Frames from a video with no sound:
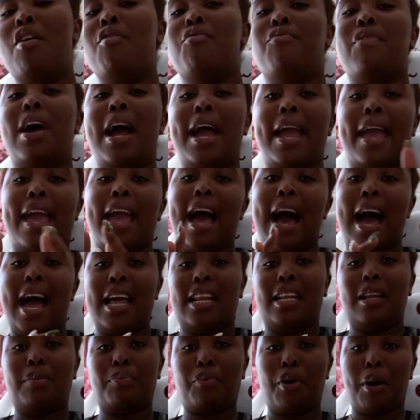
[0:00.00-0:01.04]
Right, I
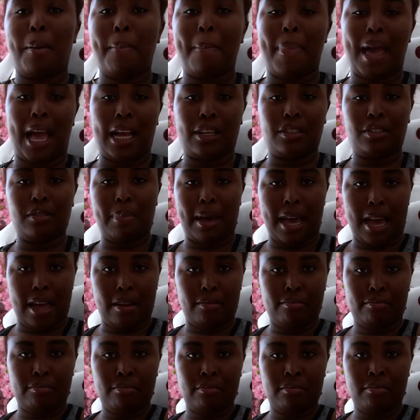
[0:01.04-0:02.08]
ended up going back to
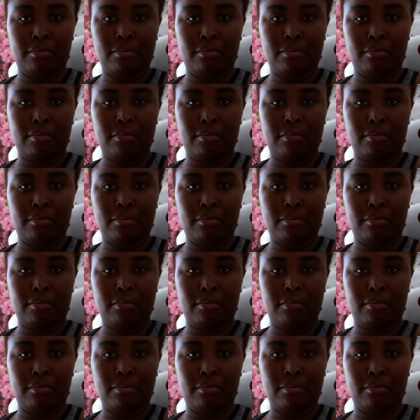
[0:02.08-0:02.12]
bed,